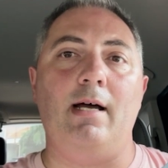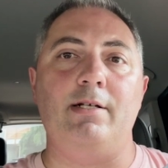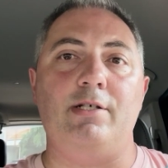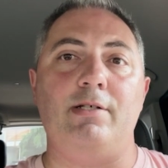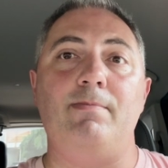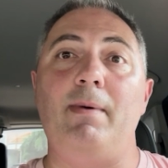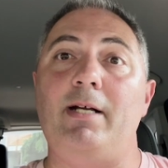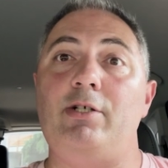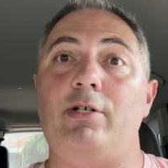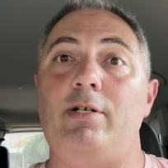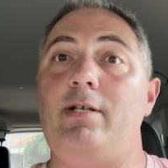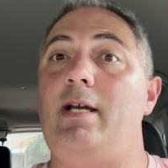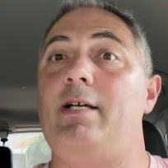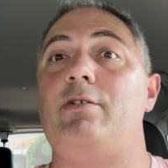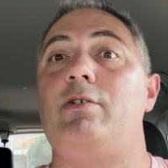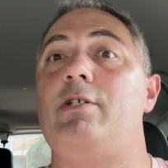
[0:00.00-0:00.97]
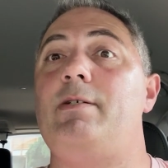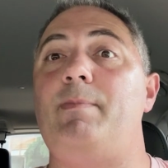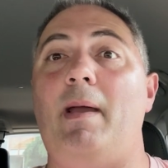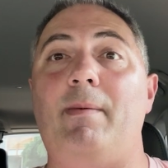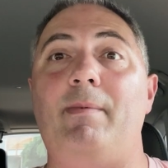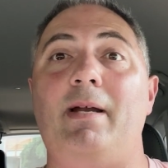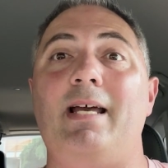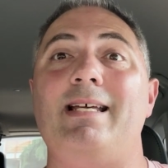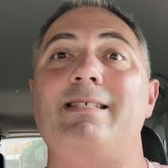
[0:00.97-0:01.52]
Just make sure you guys are
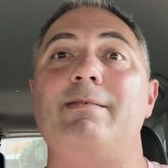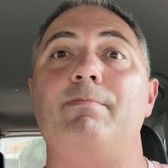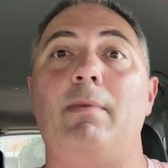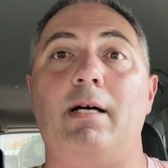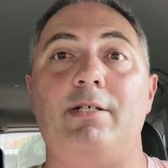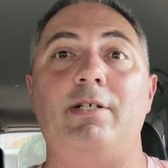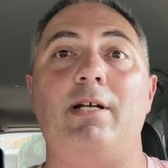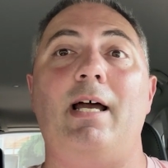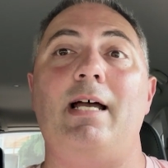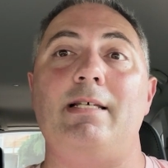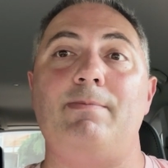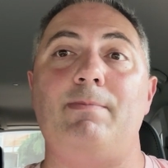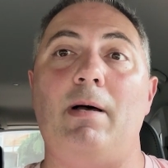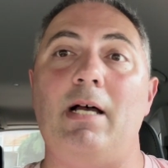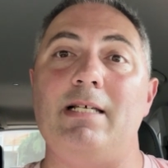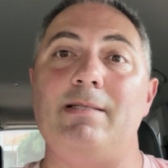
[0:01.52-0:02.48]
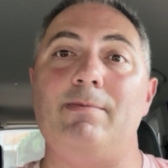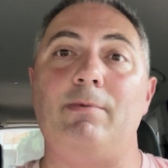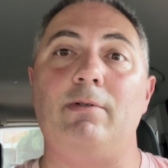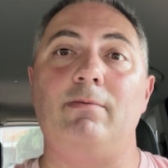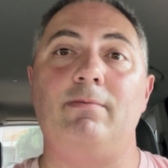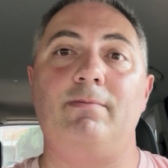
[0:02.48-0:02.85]
spamming it as much as possible.